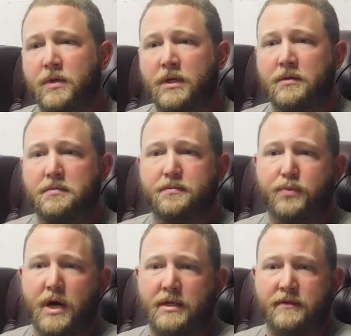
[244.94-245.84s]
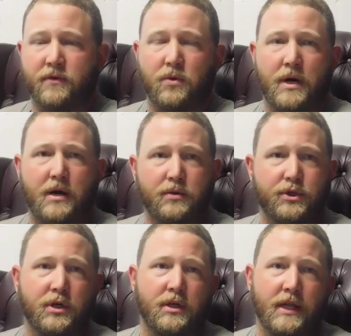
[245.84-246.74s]
we practice for a while, we
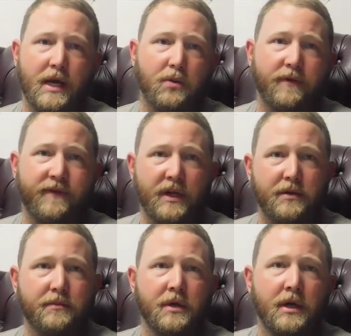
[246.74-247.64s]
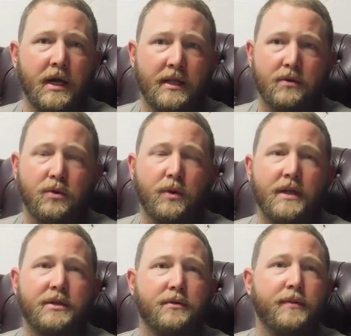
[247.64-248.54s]
shut it down, we feed them, and then we
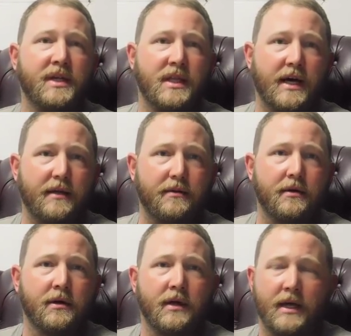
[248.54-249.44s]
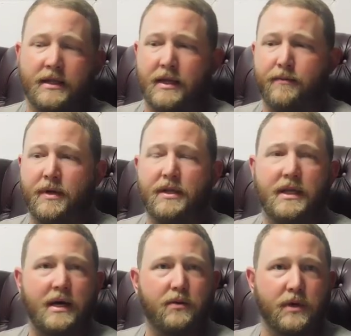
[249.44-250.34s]
wait until midnight. And then at
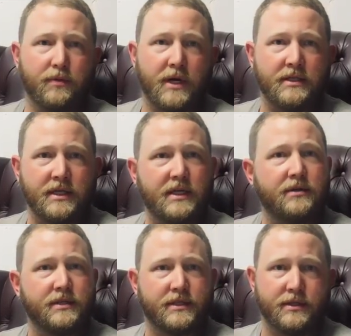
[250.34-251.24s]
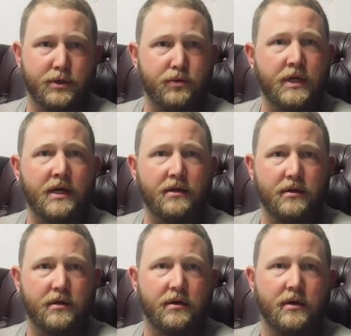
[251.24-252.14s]
midnight, we can practice again because it's a new day.
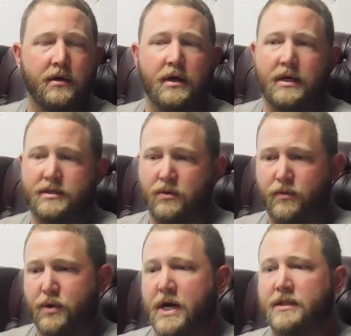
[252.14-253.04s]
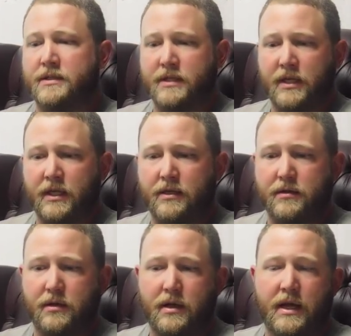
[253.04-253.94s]
And so we practice
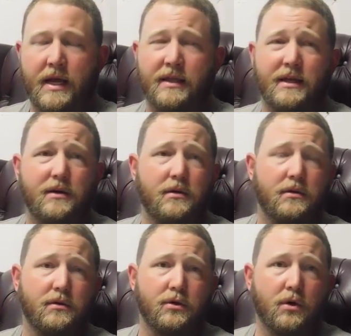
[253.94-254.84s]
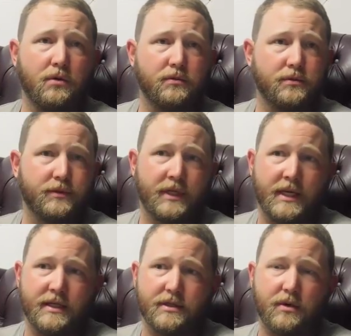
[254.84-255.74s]
again, and then you don't, the
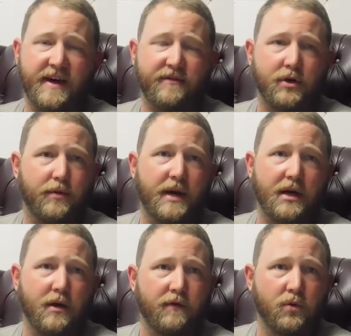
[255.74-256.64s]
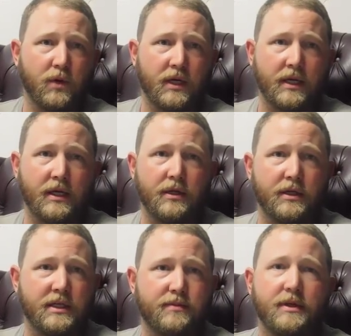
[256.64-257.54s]
kids don't have to come back over the weekend. You
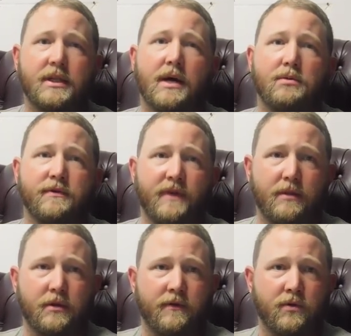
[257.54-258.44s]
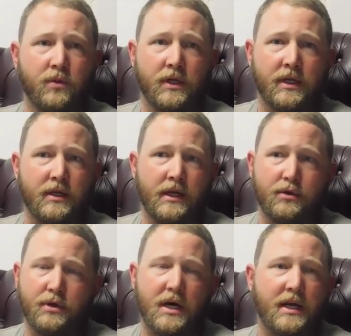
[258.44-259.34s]
get to spend time with your family over the weekend, and
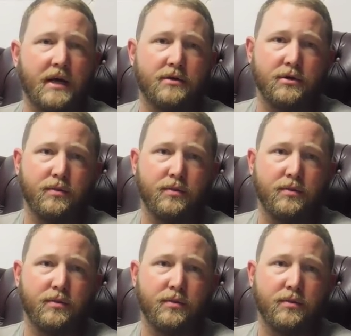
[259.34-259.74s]
you knock out two